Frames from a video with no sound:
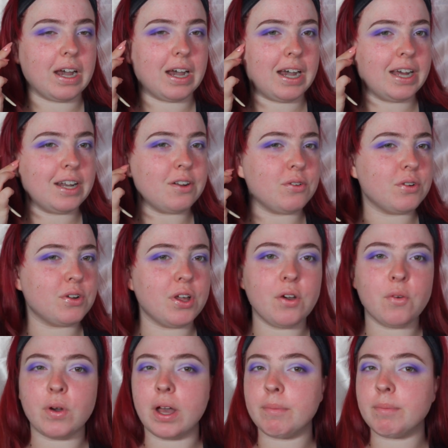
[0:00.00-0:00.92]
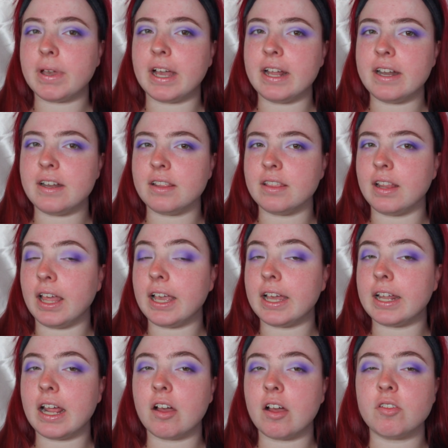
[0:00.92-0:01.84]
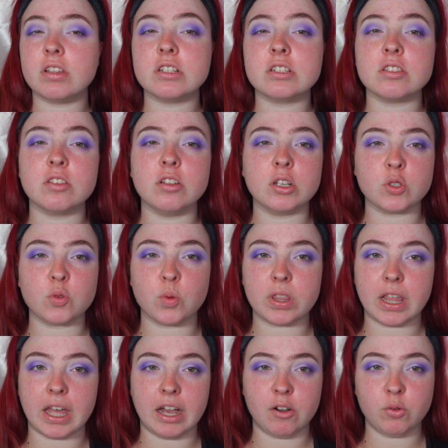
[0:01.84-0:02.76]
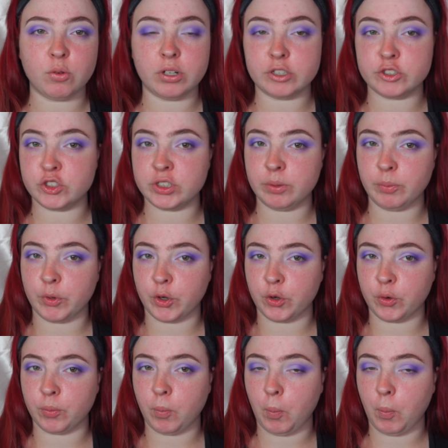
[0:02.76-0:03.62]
I don't know. I'm kind of liking how this looks without a shimmer.